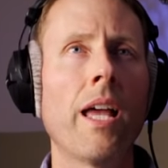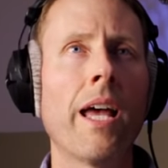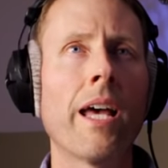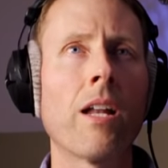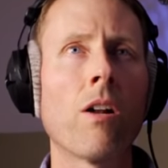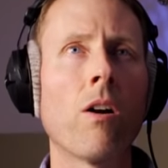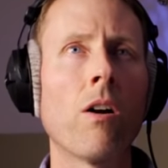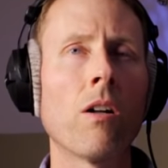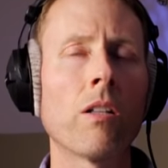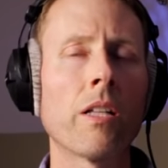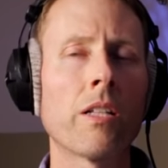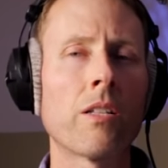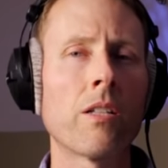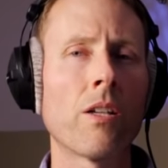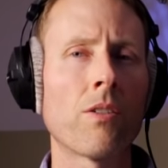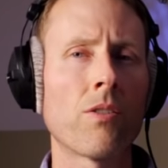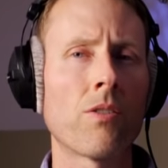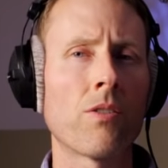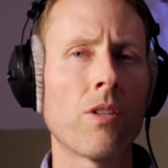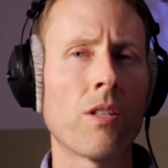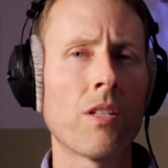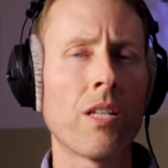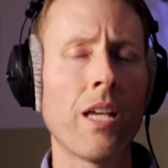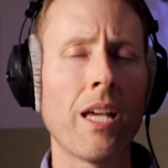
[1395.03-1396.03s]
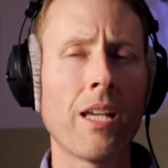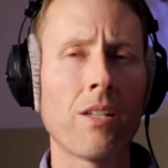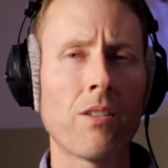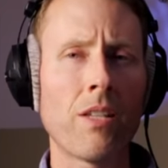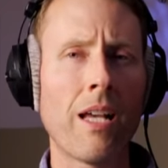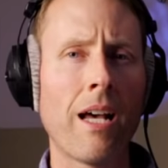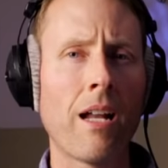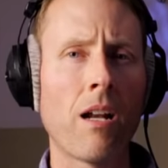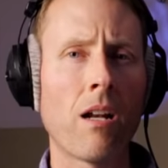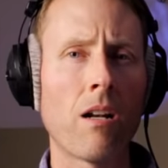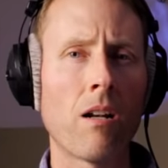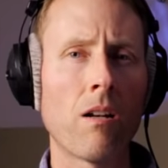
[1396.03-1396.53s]
And all it does is it takes
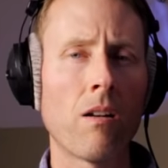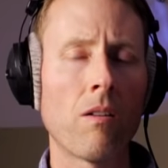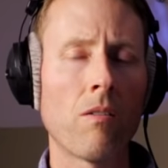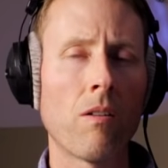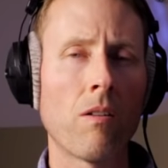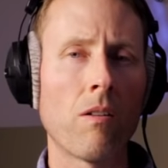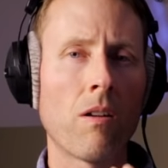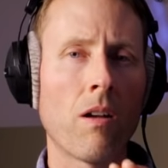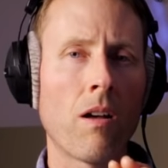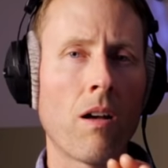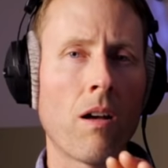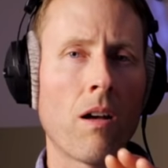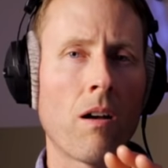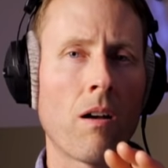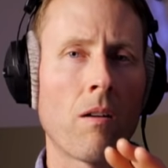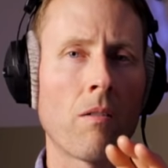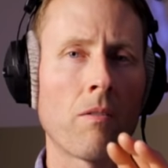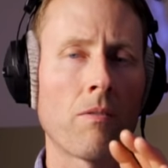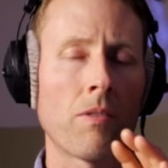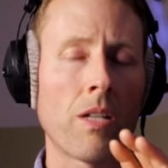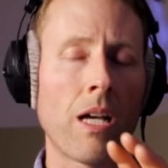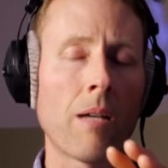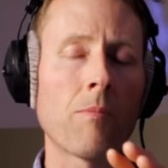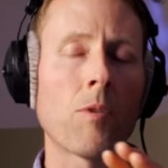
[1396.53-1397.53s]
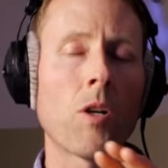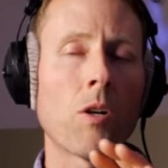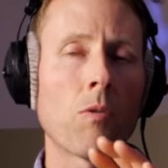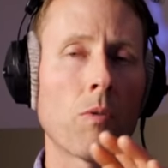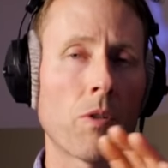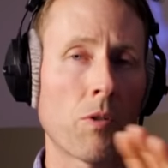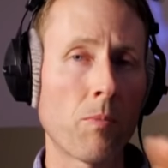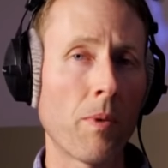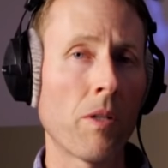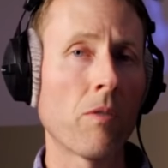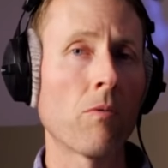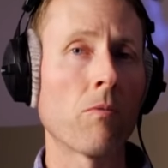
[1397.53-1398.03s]
that uh, timecode,
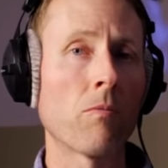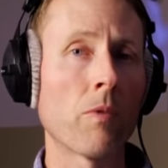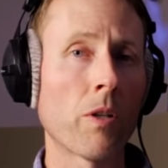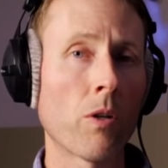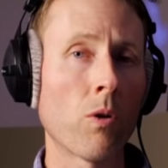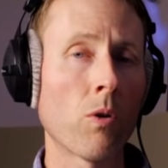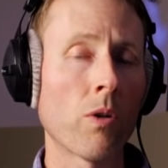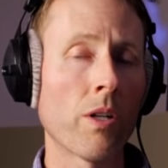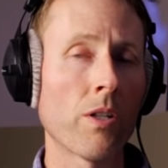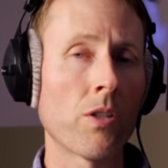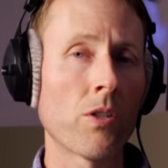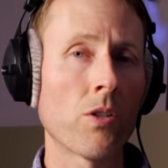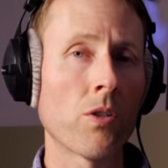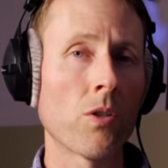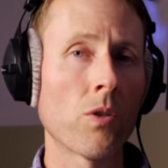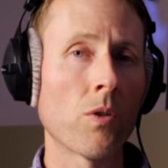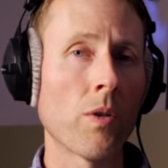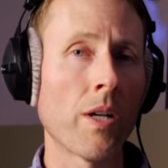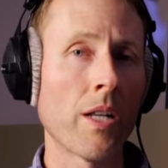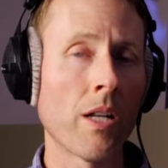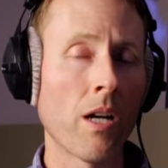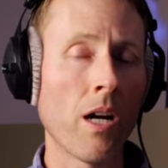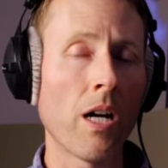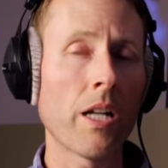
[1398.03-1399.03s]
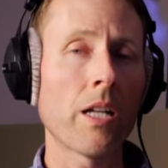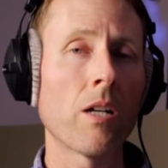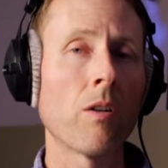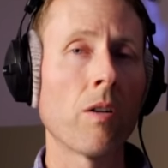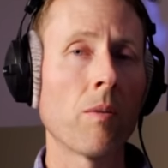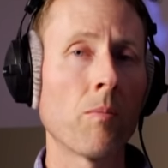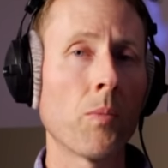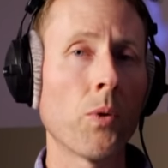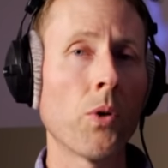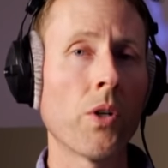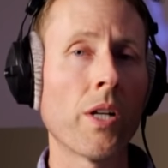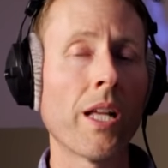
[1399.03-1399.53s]
which has been recorded to an
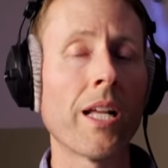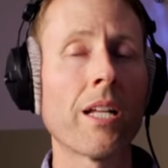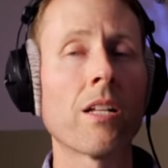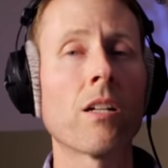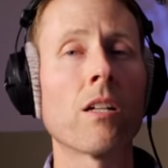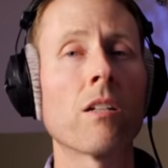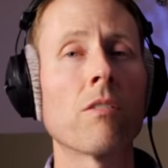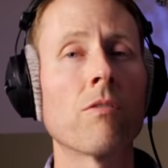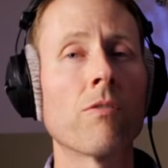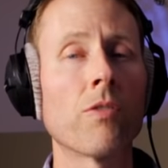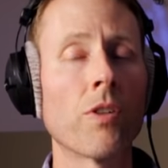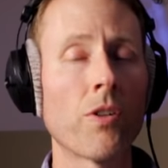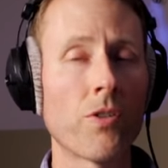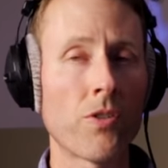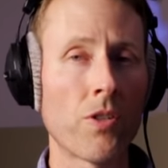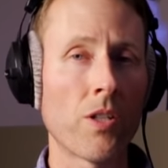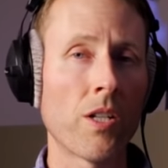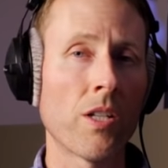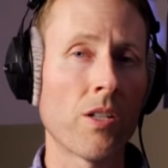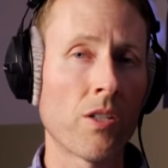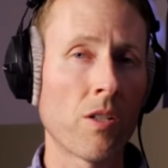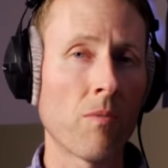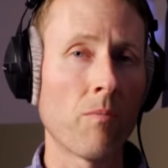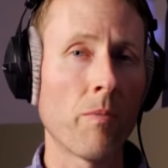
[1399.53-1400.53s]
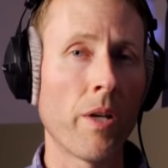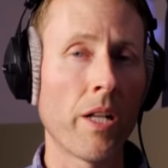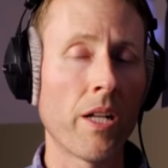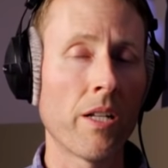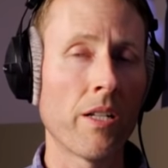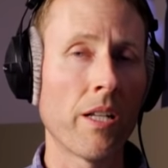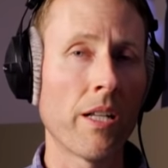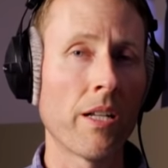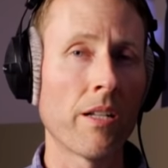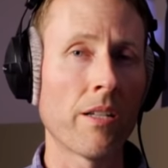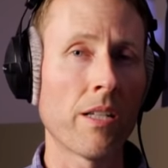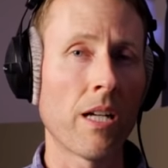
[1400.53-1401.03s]
audio input, and converts it into
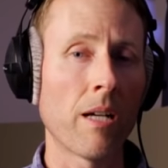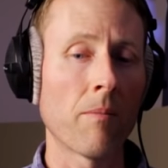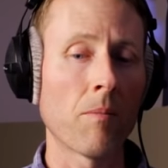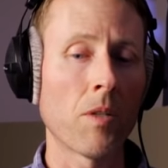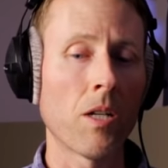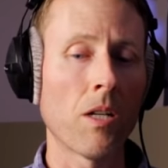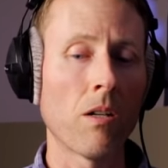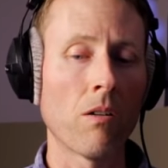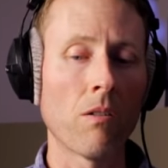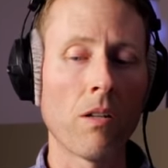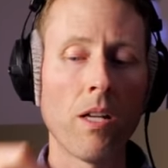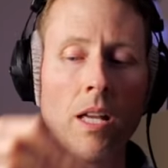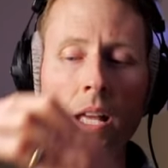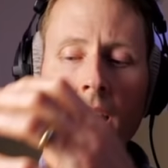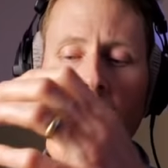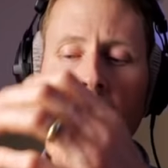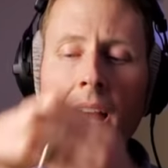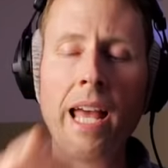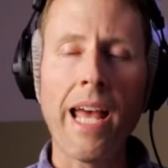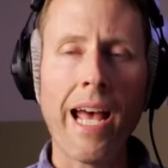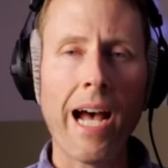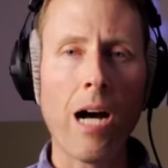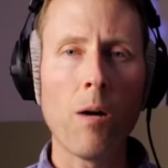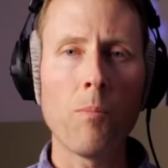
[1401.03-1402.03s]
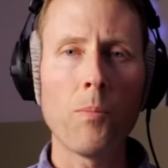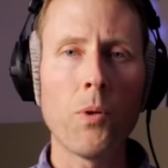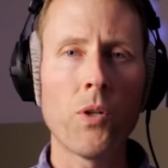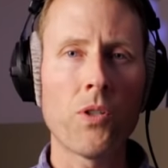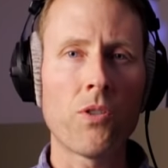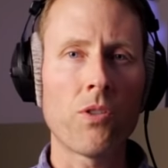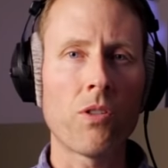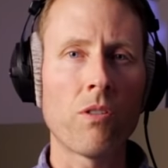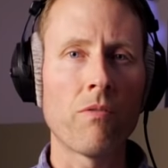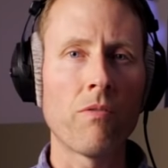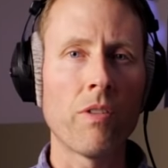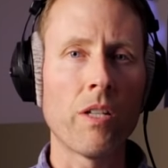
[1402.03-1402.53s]
metadata timecode,
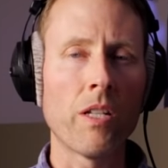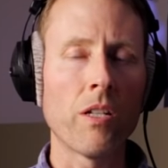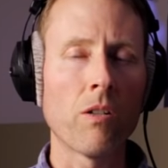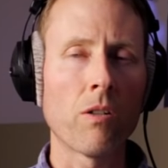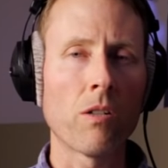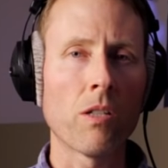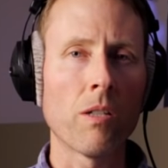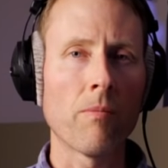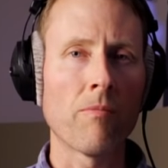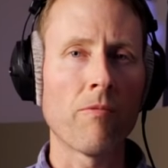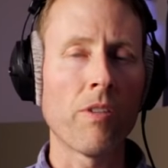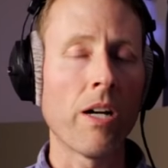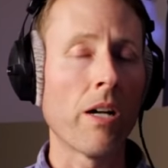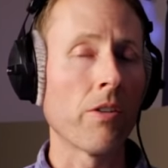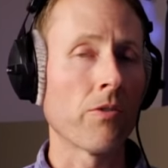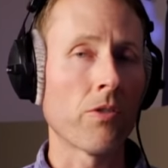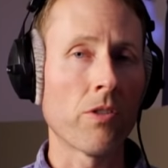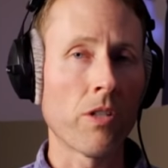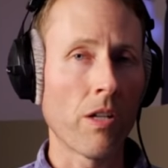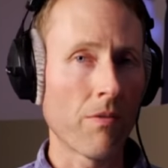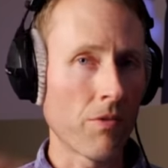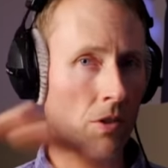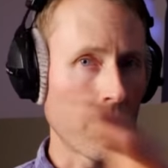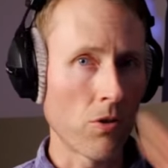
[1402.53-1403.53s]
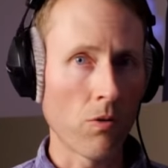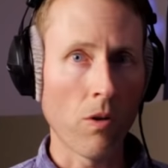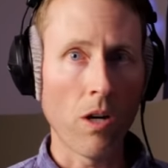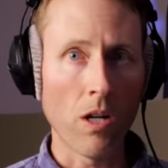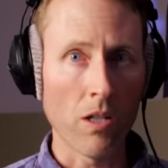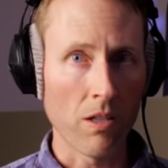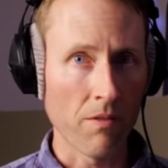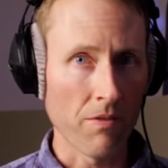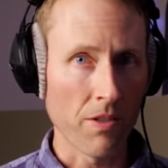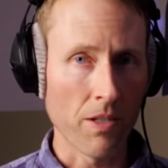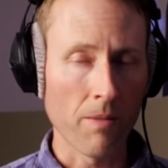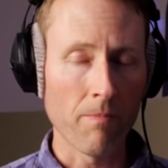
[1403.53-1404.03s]
outputs the video clip files, and you have to do
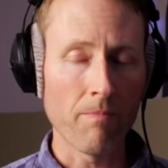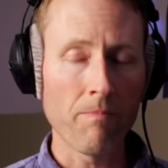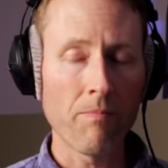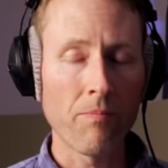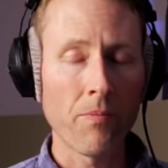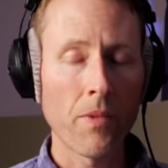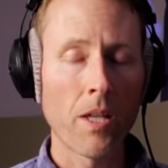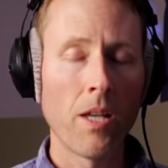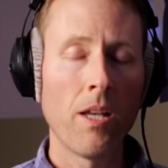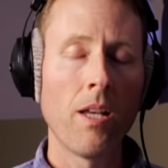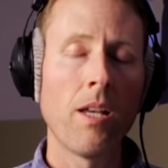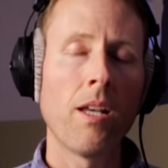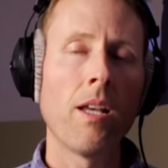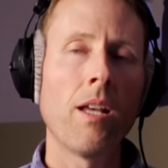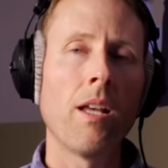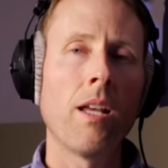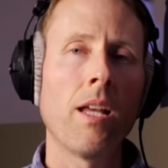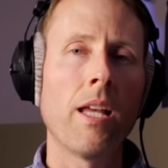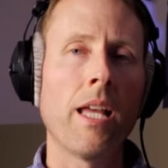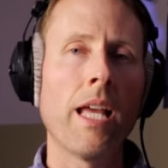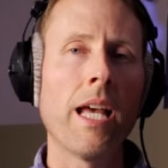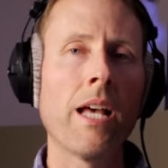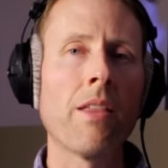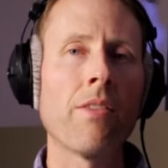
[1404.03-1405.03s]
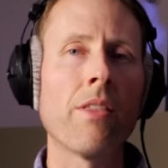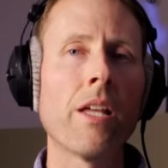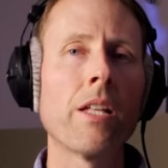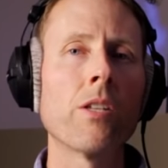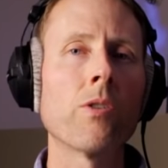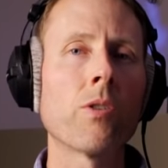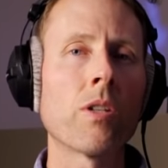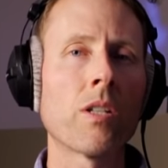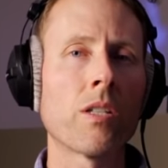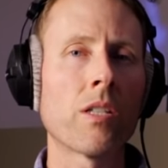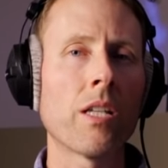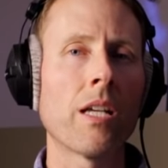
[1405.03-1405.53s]
all of them. And
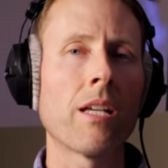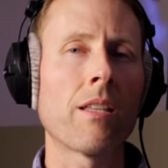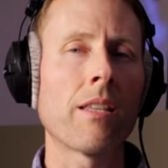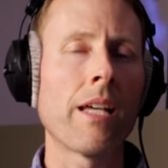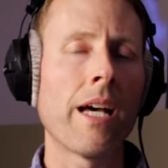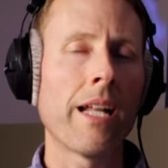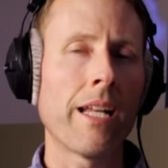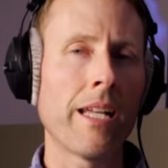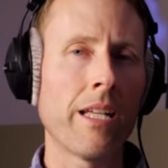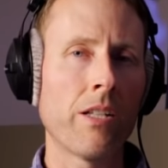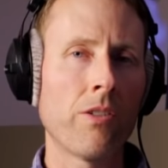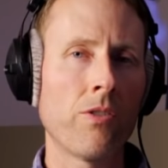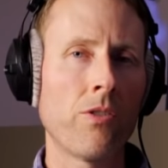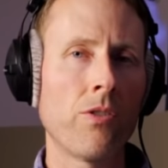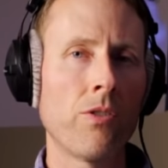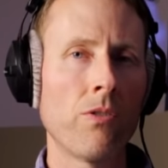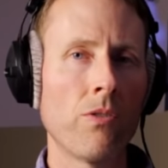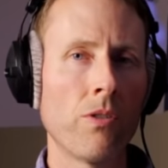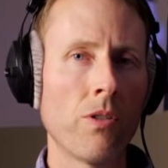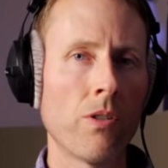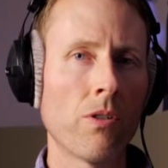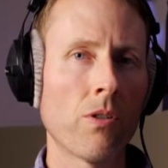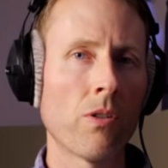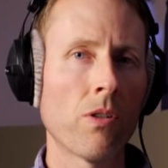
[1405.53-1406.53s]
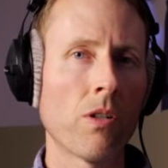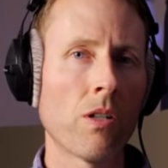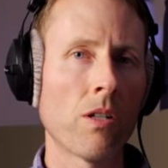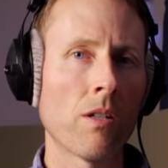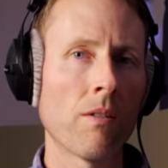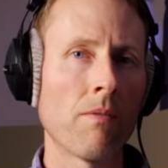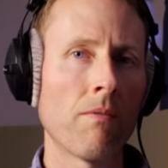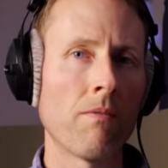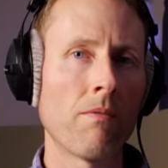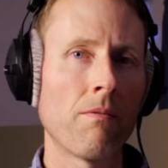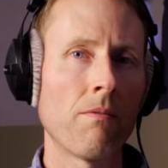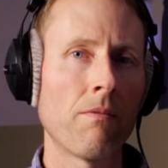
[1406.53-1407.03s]
then you can take that into
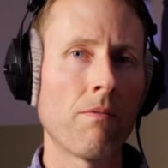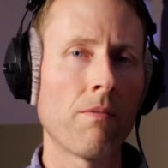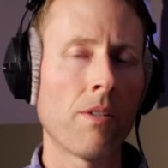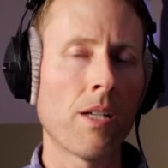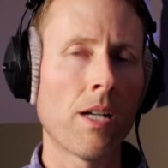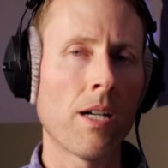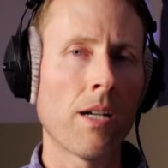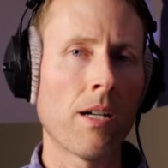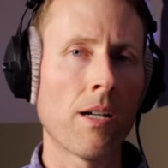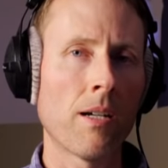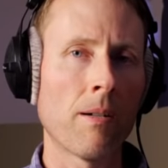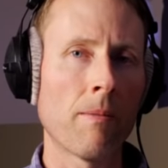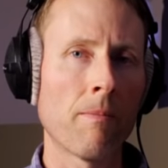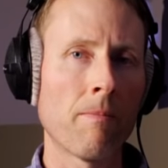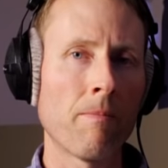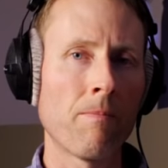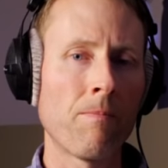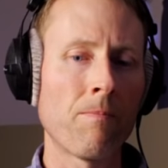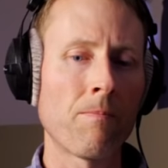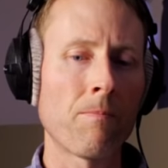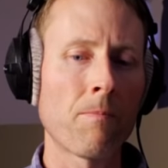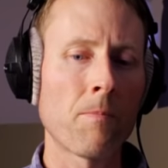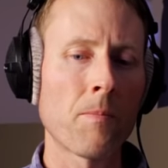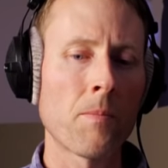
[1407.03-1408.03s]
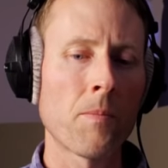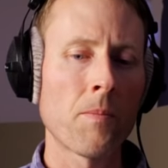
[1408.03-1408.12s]
your um,